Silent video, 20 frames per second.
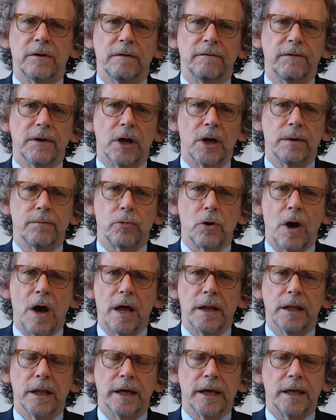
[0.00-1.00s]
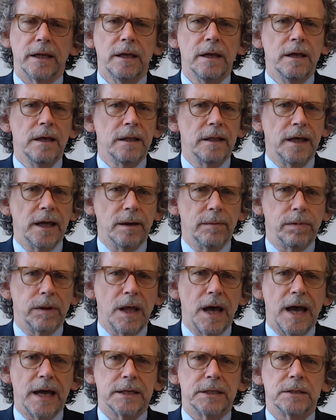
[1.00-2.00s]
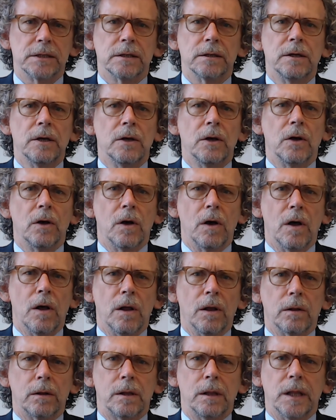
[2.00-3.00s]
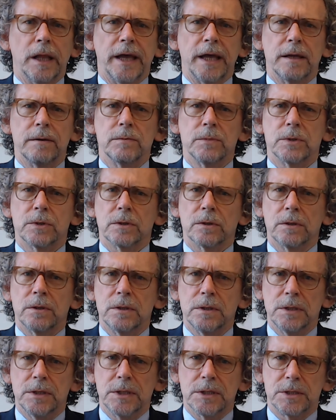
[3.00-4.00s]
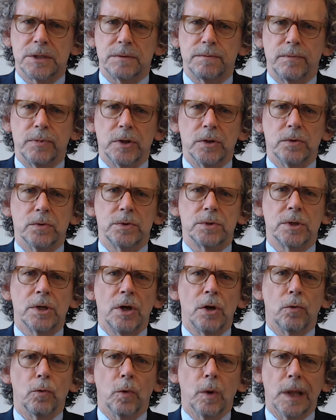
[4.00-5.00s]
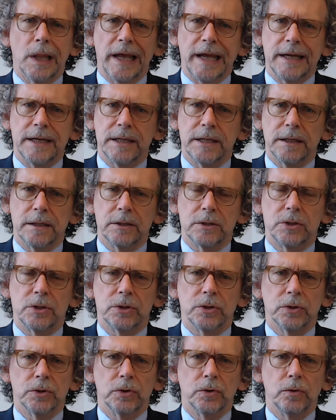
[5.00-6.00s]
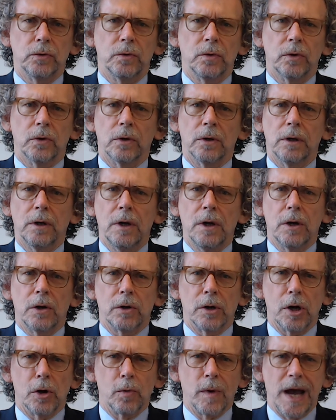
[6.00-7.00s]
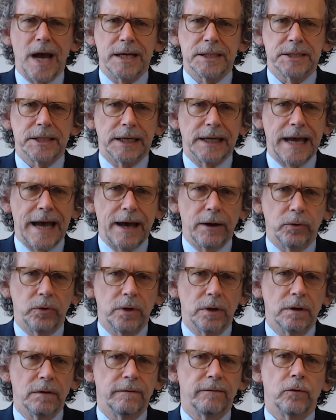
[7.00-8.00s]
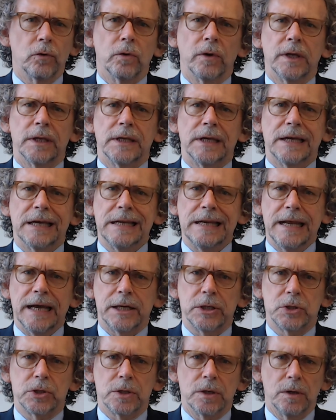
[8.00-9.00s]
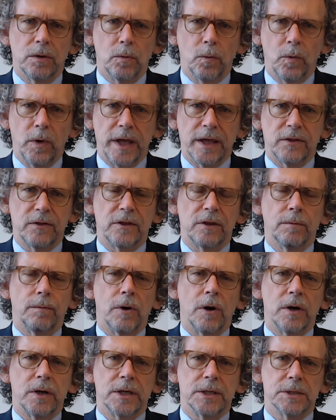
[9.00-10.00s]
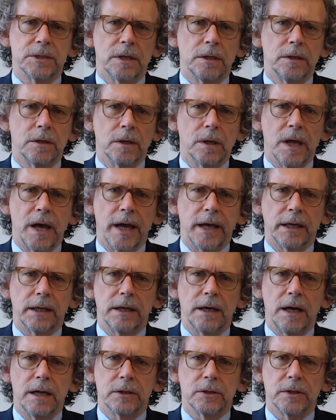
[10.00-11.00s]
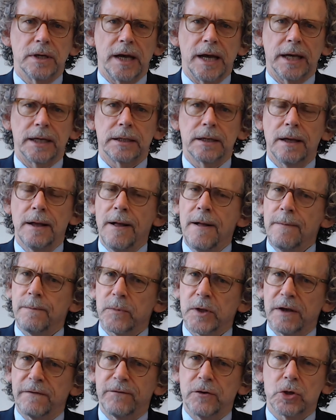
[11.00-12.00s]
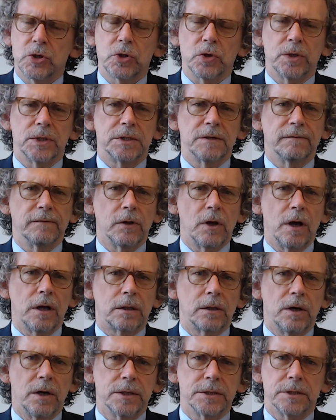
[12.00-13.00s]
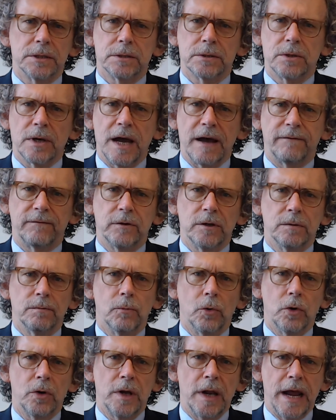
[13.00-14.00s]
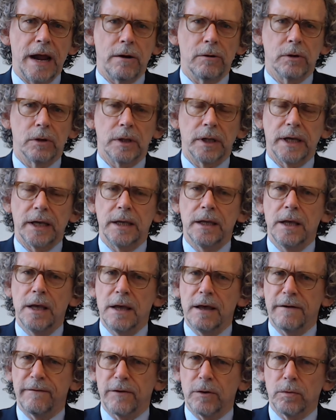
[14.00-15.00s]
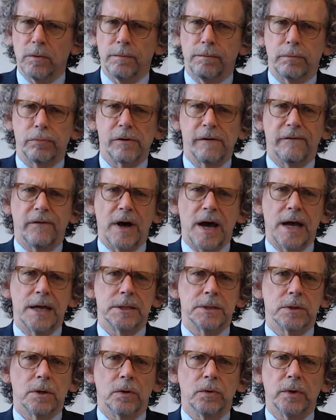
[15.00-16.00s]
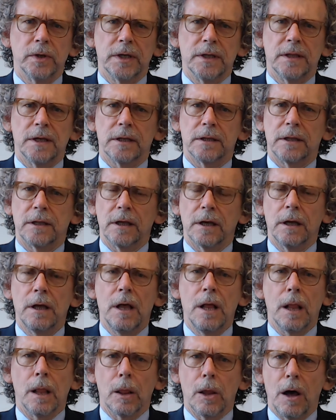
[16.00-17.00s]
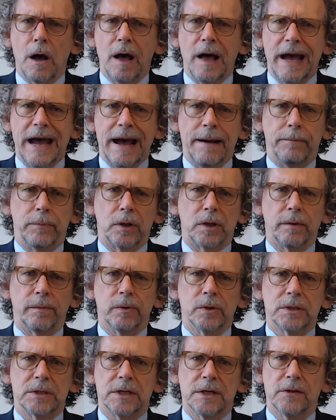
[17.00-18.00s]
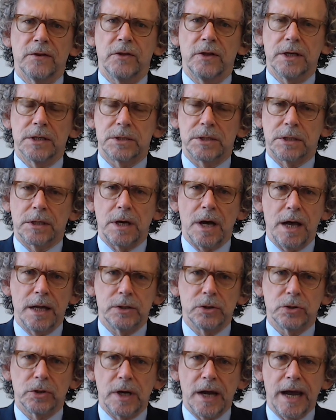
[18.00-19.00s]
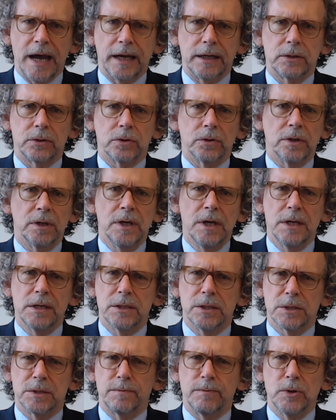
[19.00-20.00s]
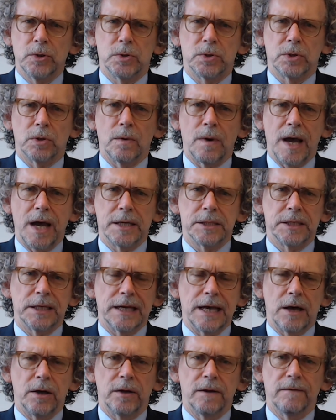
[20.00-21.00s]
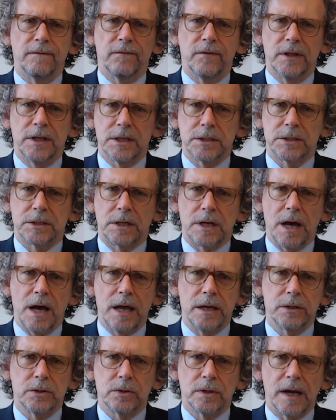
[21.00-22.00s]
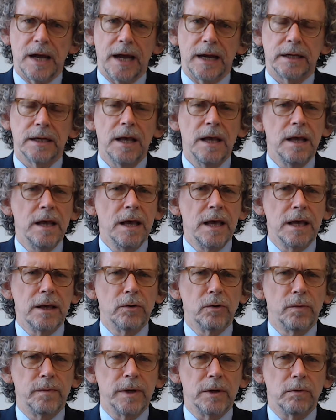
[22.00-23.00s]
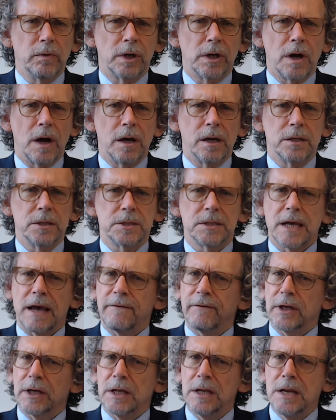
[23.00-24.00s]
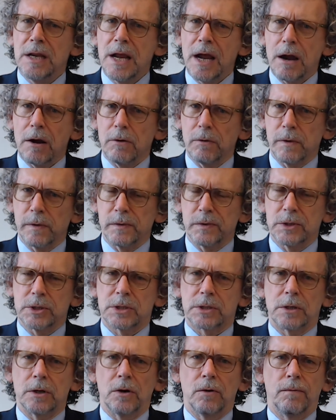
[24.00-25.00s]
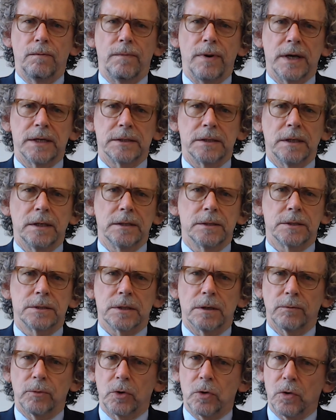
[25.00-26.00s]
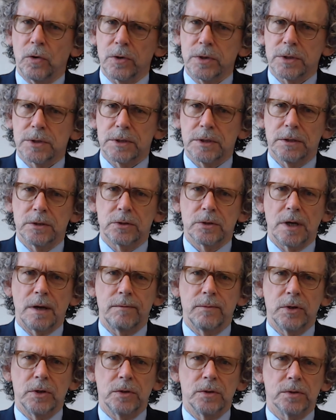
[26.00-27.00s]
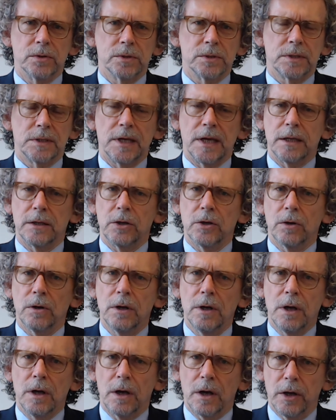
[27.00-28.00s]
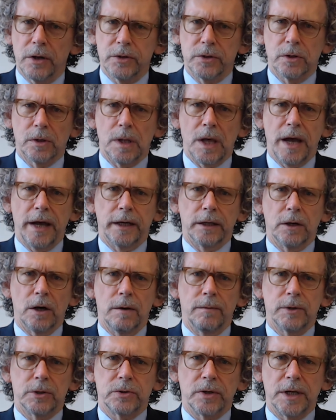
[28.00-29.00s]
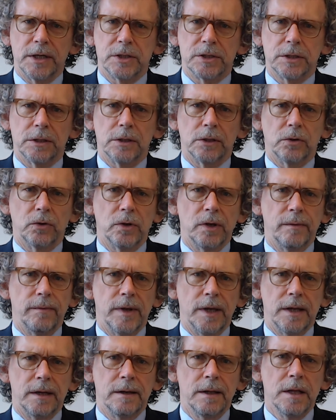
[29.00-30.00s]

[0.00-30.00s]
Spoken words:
very broadly. They apply to all claims or disputes relating to or arising out of or in connection with the party's underlying contract. If your choice of law clause is drafted more narrowly, if it provides only that the law applicable to this contract or disputes arising out of this contract, it will be regarded as having a narrower scope by some courts and tribunals than your underlying arbitration agreement.